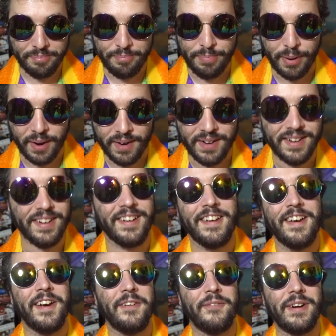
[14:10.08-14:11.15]
part
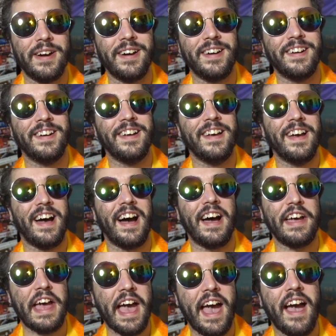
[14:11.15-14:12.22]
where
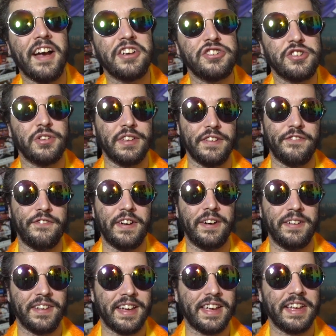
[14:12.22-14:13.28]
I actually
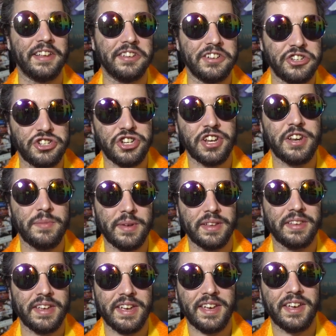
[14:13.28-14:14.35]
felt like it
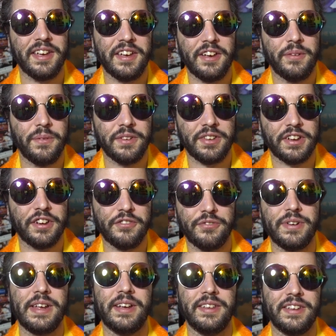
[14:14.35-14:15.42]
legitimately was like a
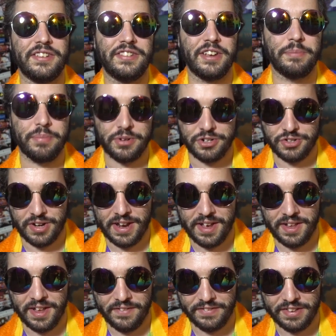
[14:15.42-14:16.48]
realistic
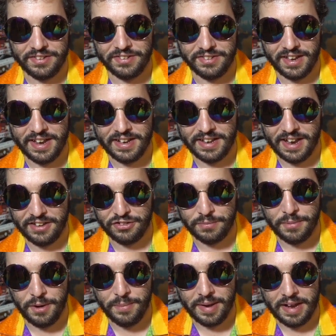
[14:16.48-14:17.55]
portrayal of this zeitgeist
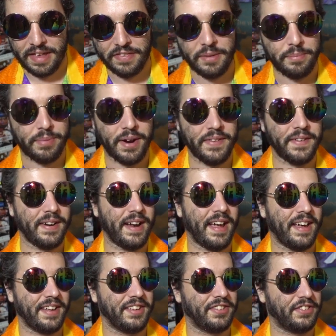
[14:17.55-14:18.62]
moment. And the brother
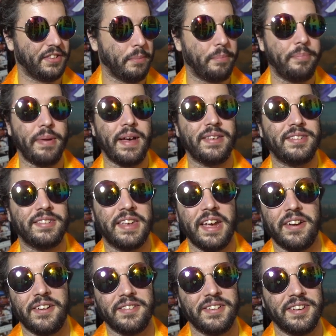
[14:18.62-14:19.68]
has the best
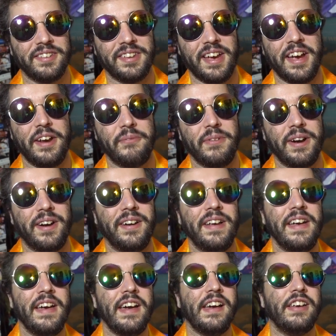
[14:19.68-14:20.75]
character design, where
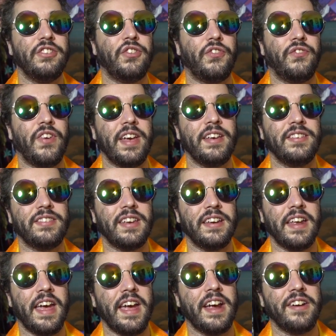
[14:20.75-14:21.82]
his face
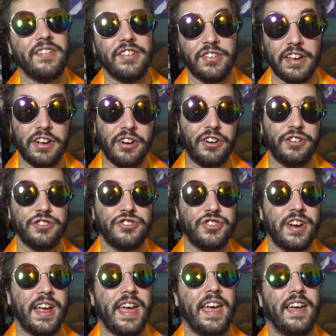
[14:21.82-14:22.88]
and hair is like
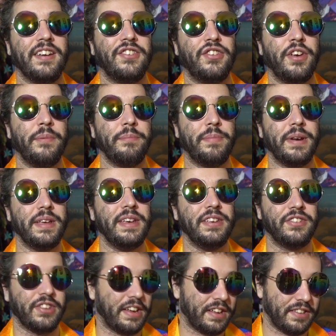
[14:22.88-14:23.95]
ultra handsome, but
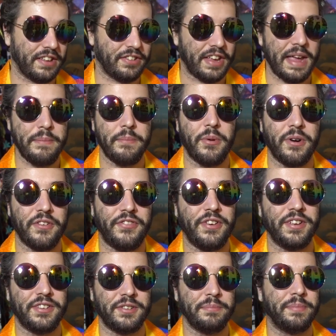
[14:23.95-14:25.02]
he's like this
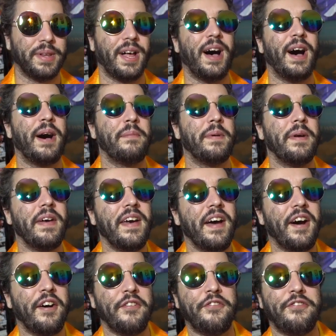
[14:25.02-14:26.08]
amorphous blob
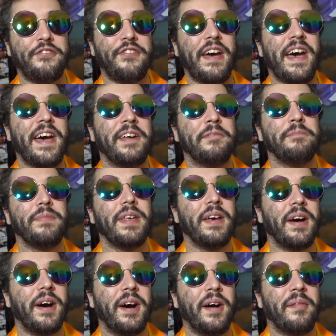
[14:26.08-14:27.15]
of fat.
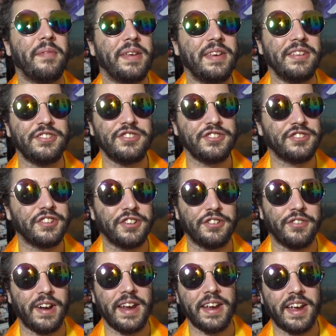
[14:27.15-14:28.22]
Um, he's just a
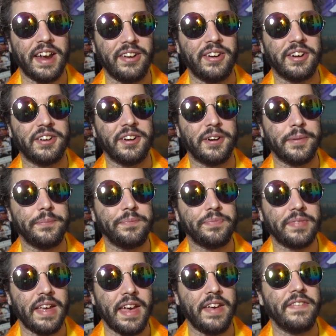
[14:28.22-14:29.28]
great character,
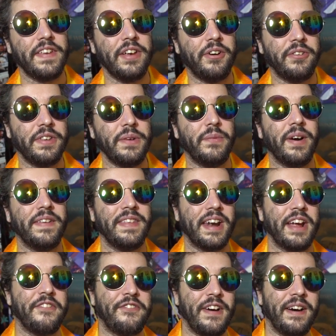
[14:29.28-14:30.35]
and the only one that
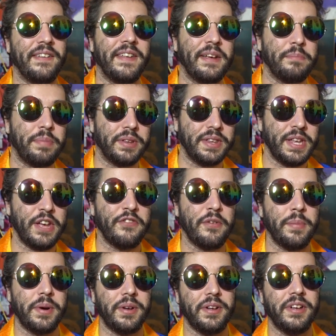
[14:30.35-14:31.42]
I found like
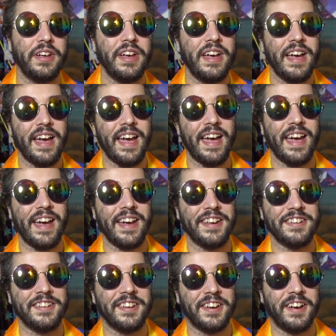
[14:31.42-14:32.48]
believable
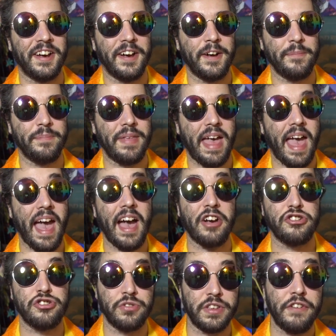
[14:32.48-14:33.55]
and um,
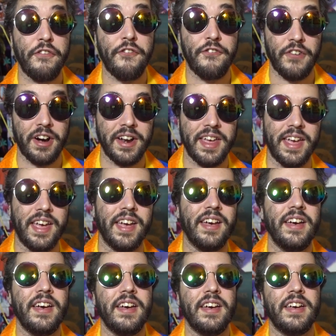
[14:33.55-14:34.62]
actually funny
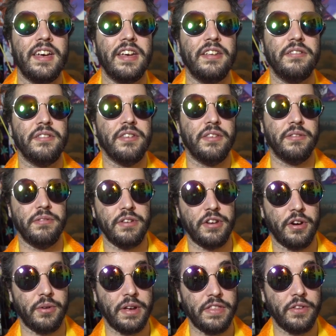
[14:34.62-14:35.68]
in, you
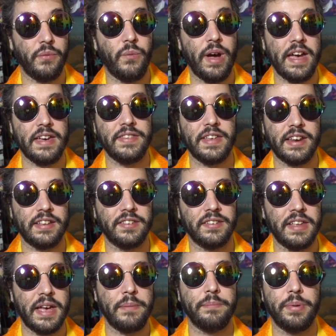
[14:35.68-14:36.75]
know, in the way that it's
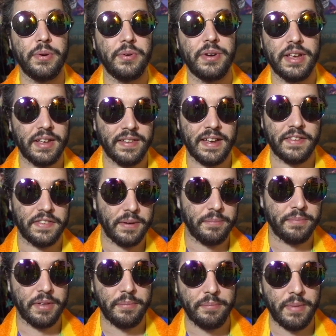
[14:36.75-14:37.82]
lampooning, like, the,
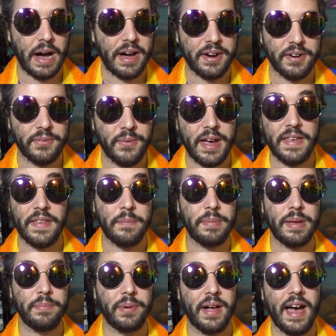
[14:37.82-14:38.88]
the modern way that
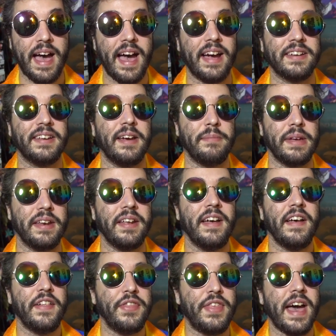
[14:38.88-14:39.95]
people act. I mean,
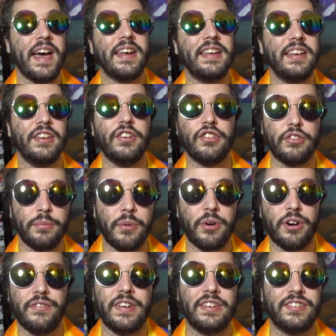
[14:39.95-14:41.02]
that is
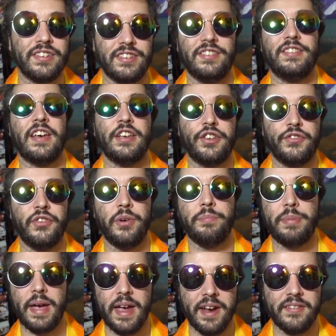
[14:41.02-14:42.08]
more of a successful
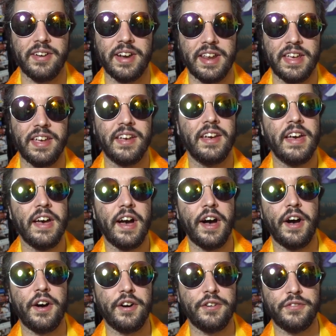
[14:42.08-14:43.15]
parody
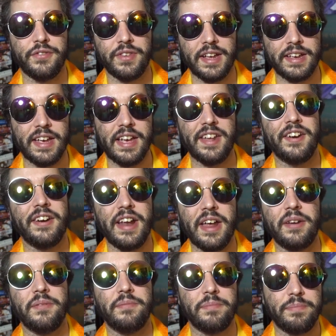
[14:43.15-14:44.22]
of, like,
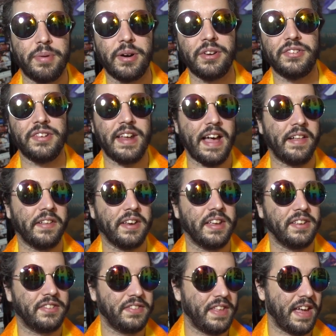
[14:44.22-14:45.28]
internet
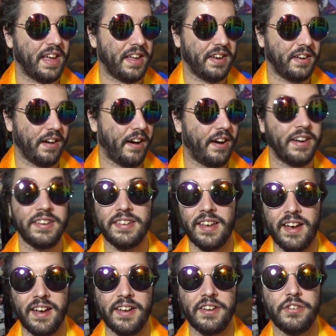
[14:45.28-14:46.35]
personalities than
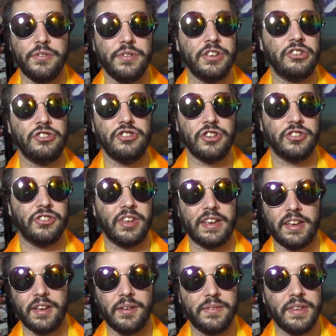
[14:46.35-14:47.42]
Antan, who is just
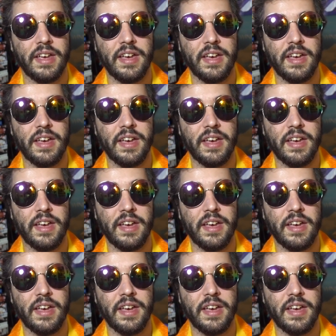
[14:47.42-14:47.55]
like a,